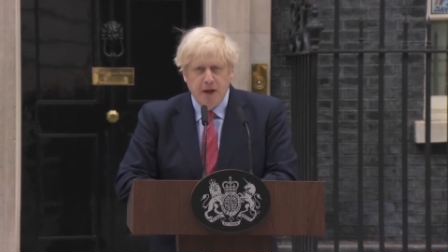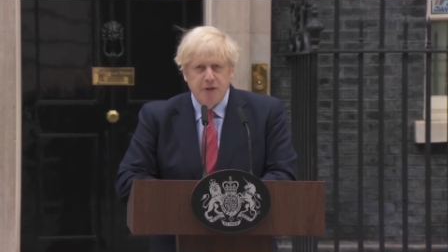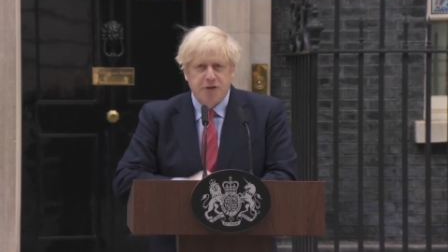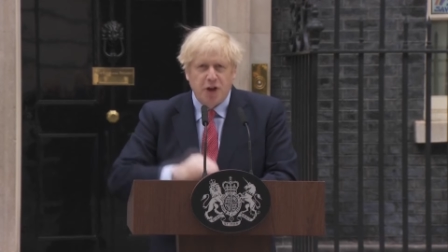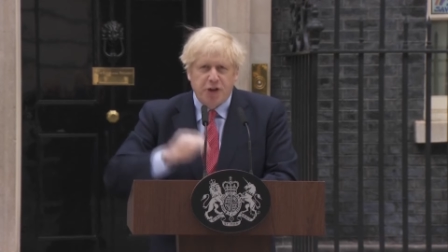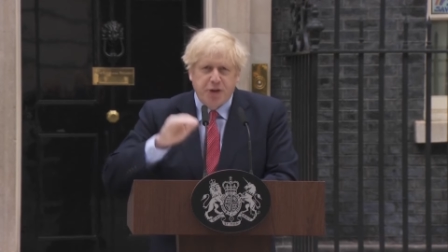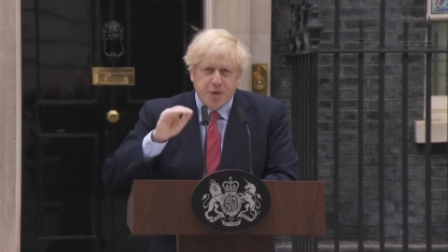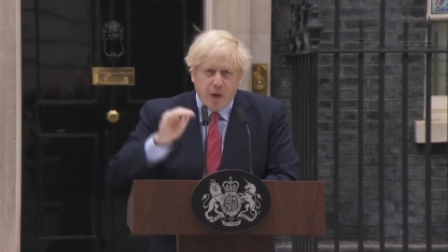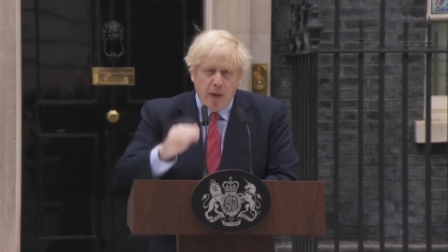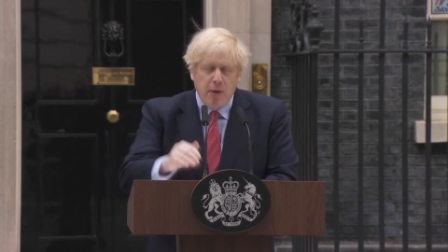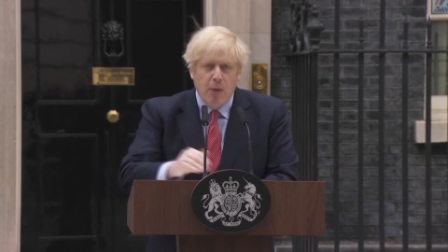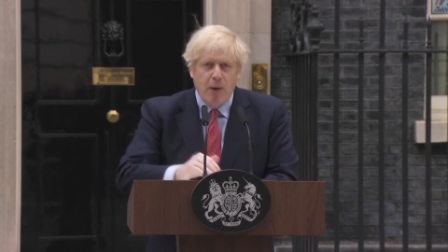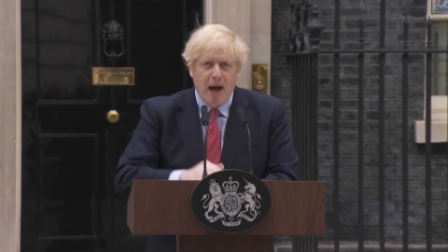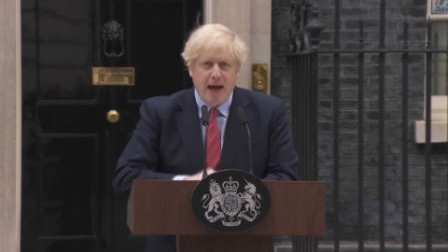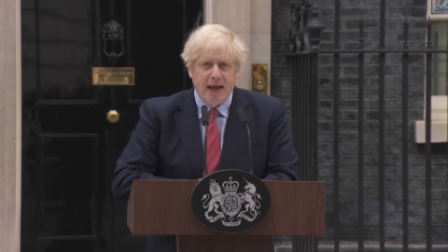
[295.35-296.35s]
to throw
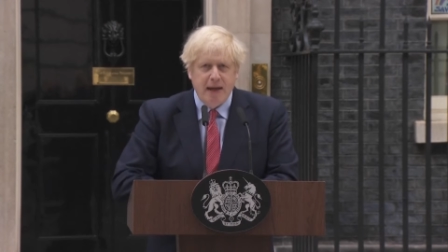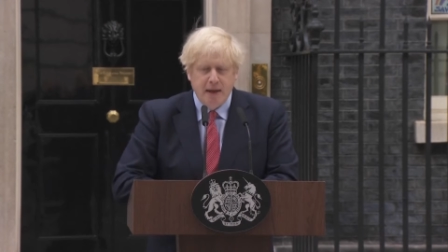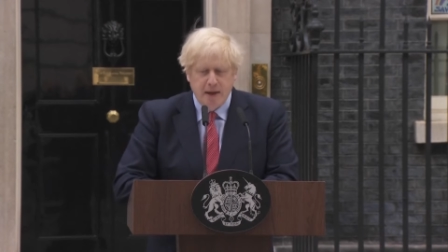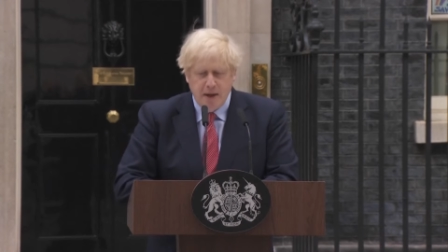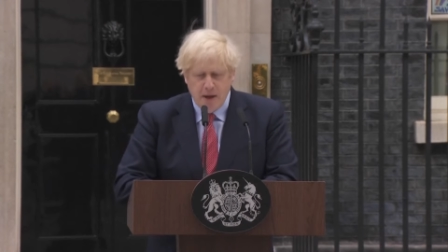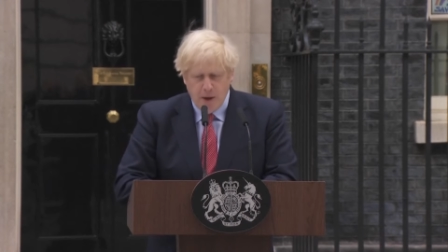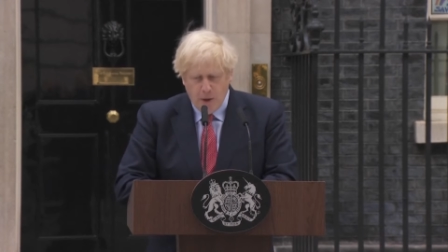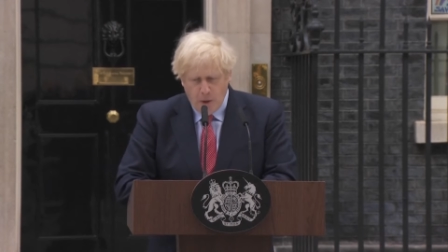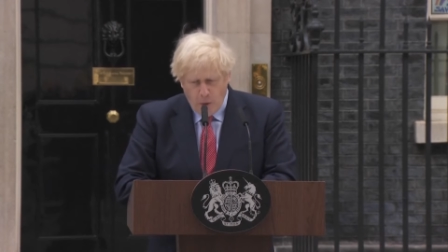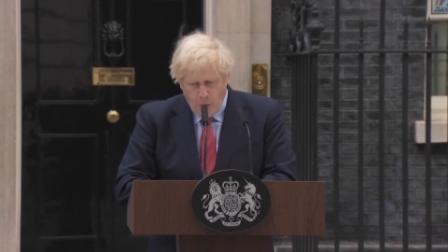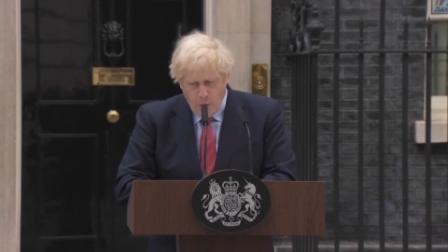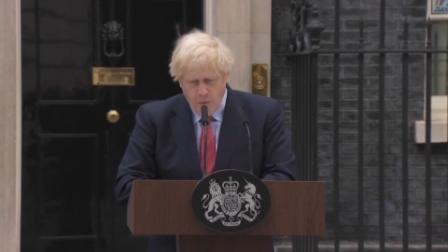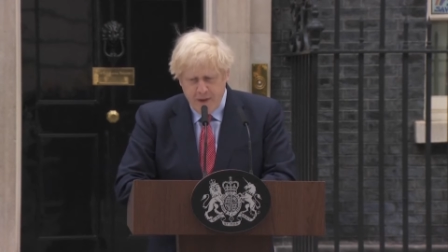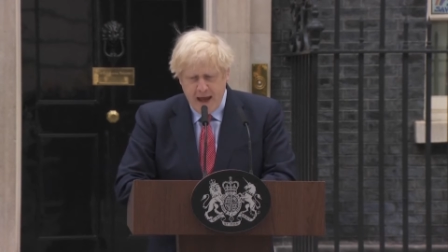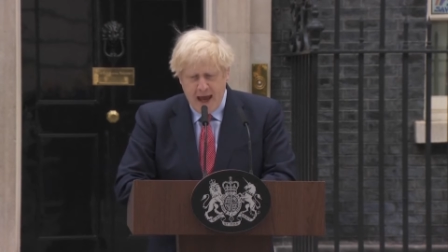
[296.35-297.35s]
away
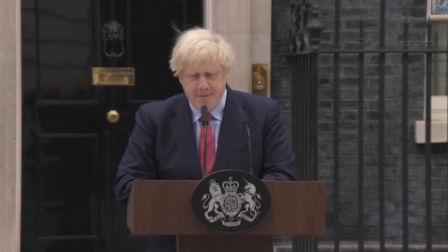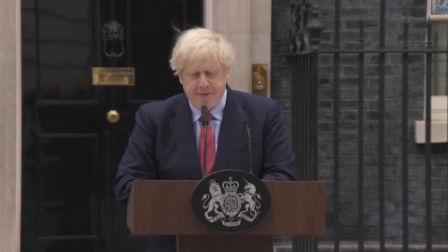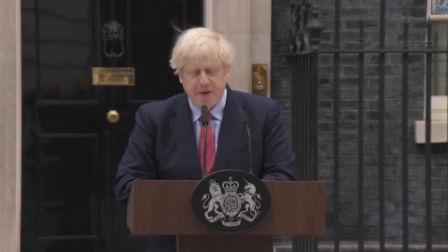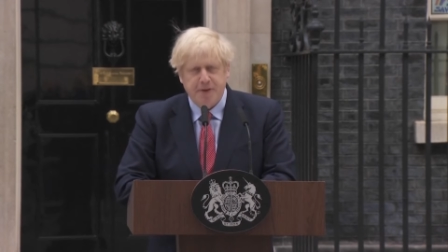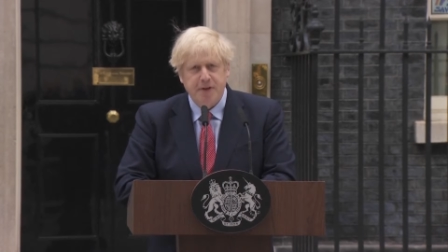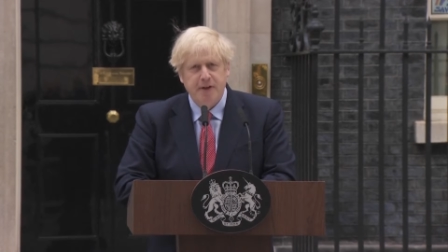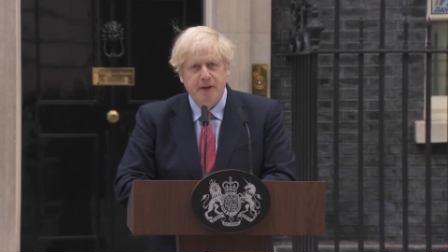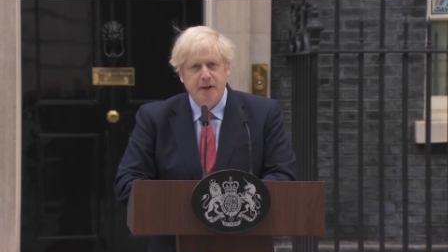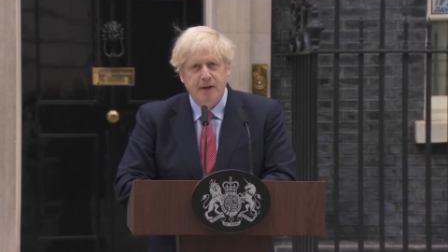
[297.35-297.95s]
all the effort